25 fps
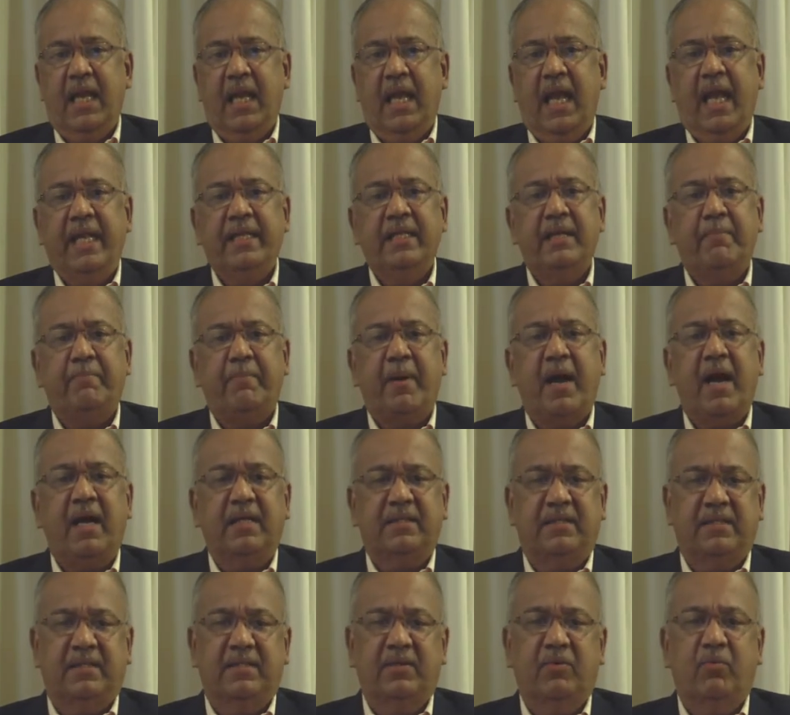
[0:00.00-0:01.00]
In the
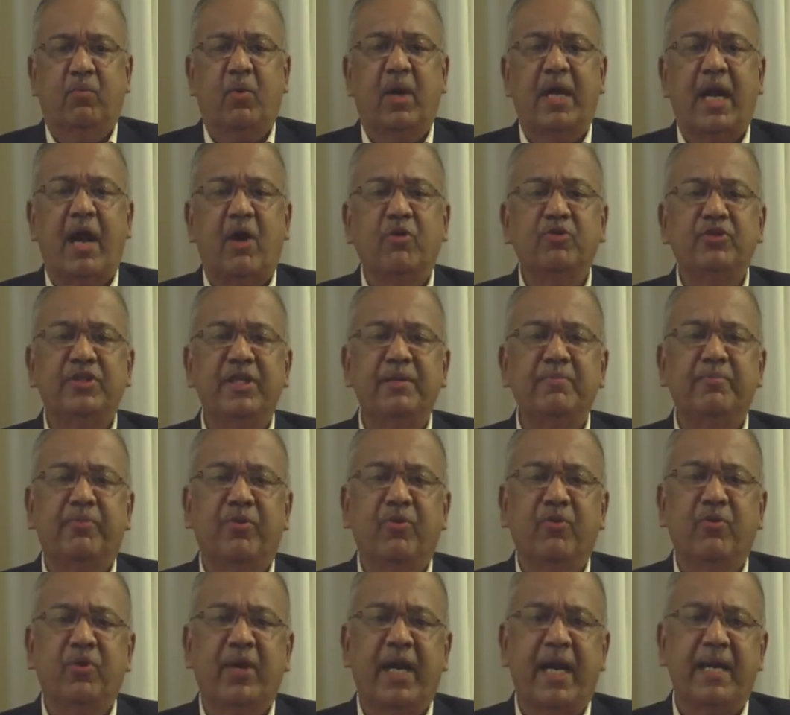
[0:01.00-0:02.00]
past, what housing
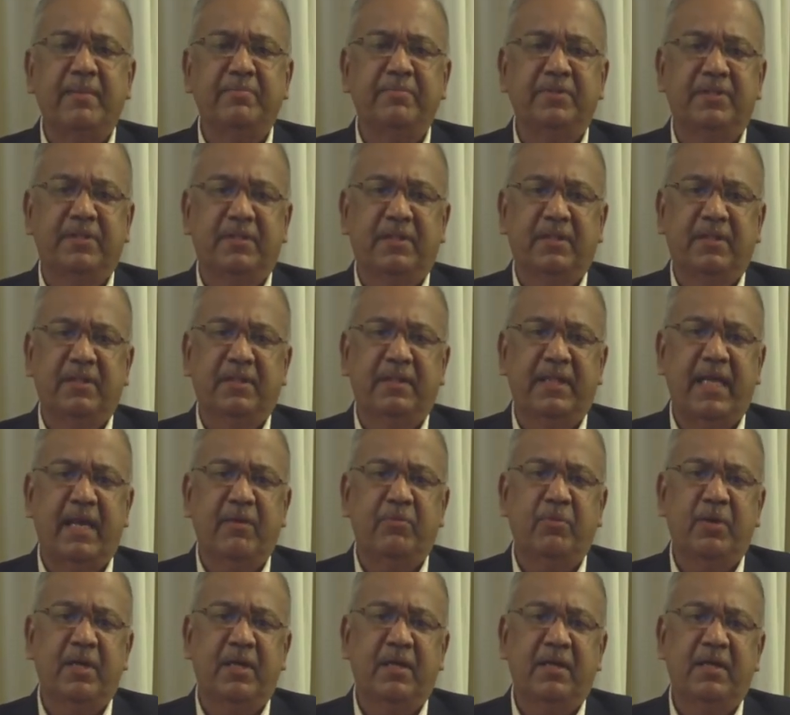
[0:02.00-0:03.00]
programs there
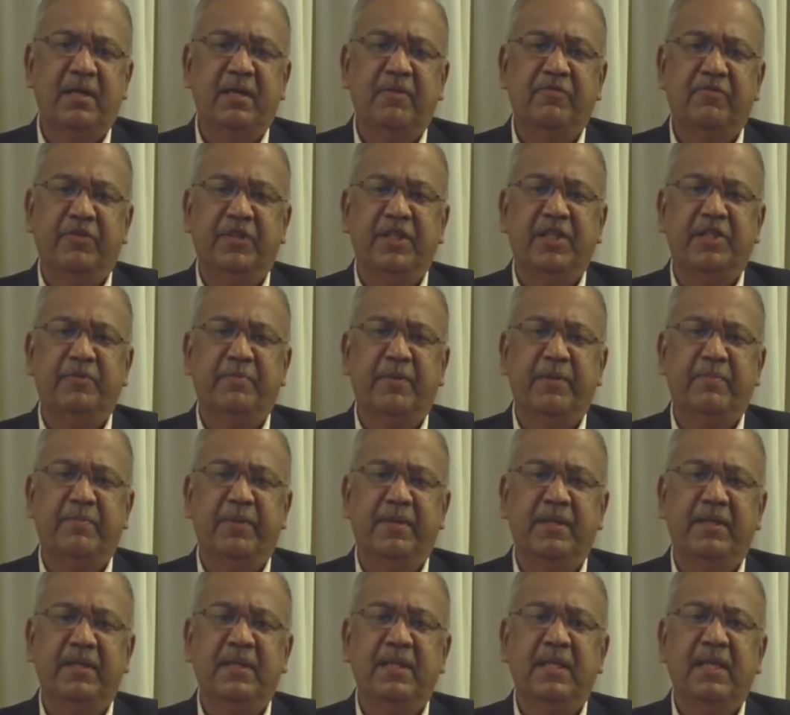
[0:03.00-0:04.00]
were for these
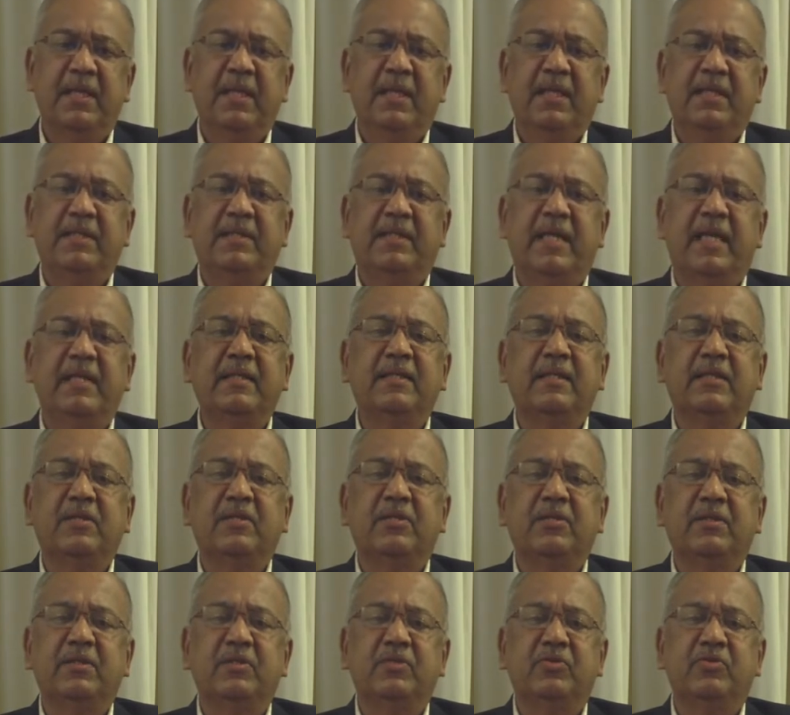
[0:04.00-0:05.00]
people tended
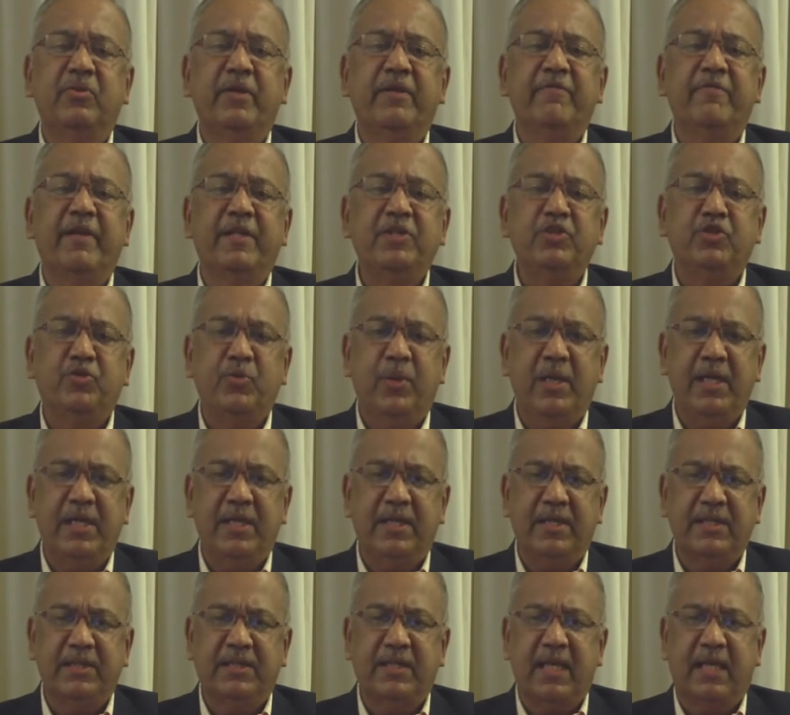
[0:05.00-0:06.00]
to eventually
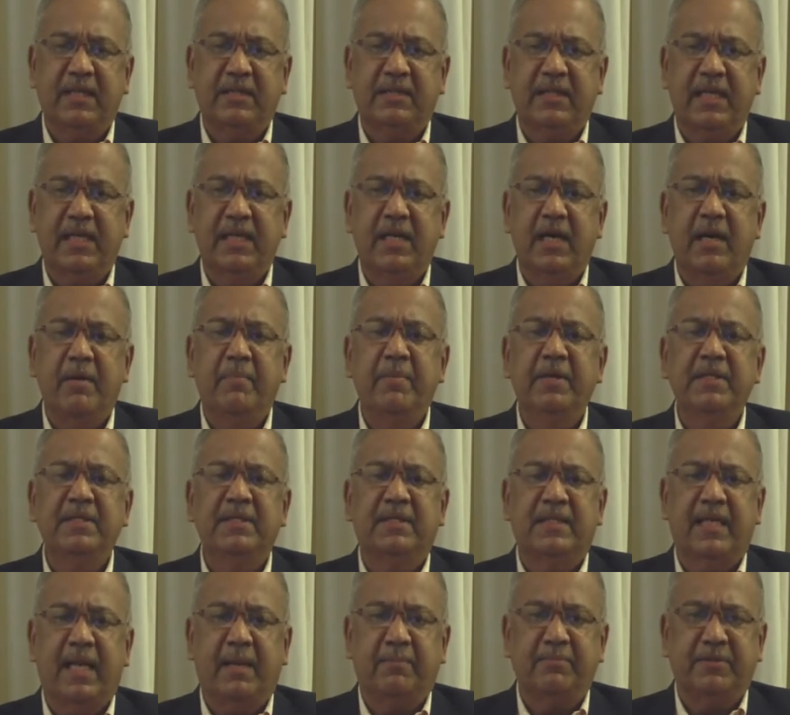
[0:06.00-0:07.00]
result in urban
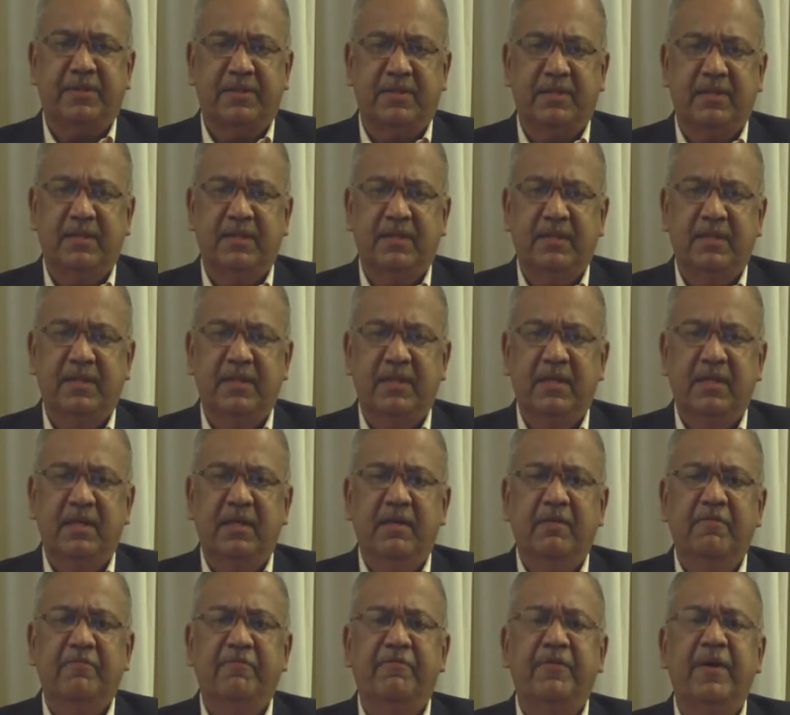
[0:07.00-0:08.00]
slums,
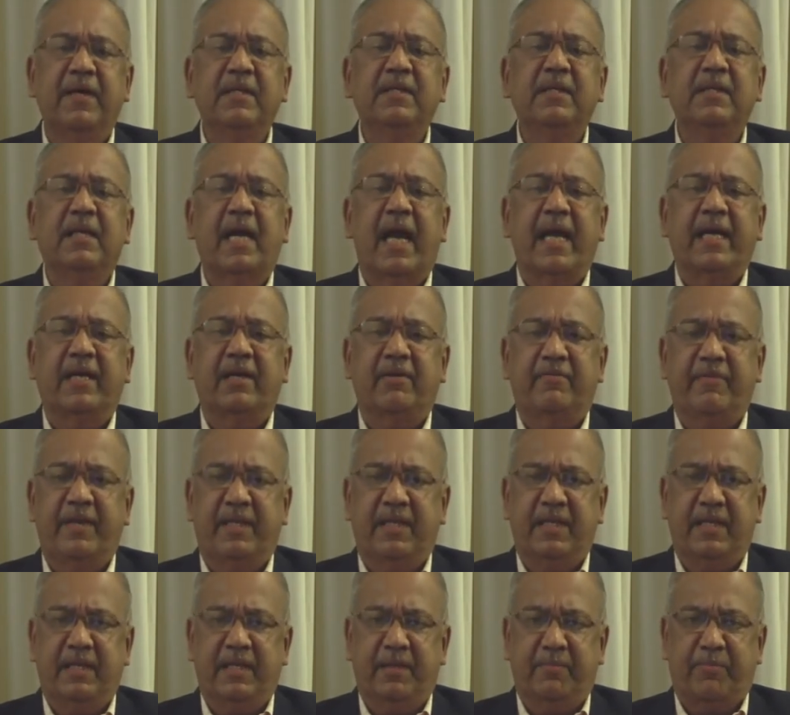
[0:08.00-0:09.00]
further
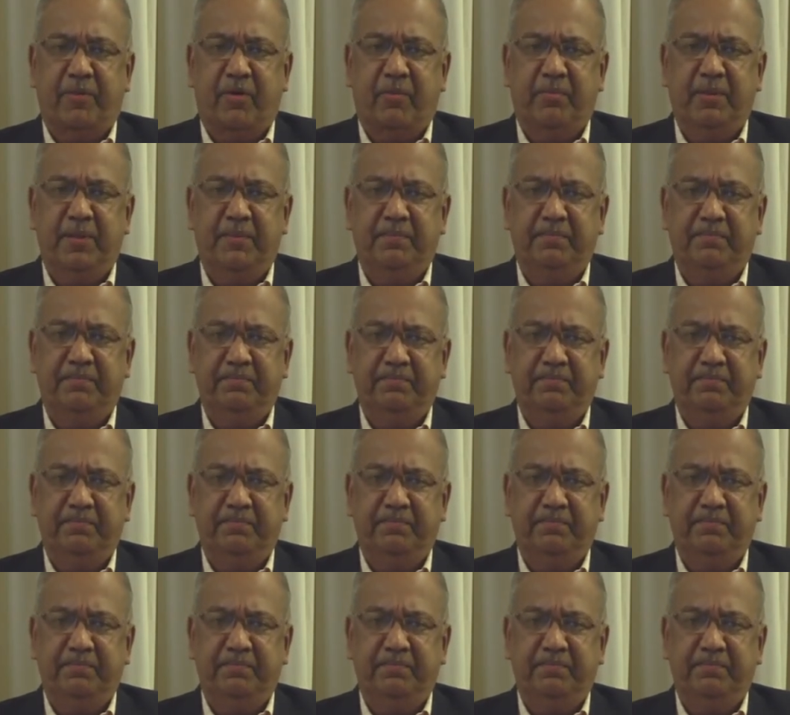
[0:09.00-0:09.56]
aggravating the problem.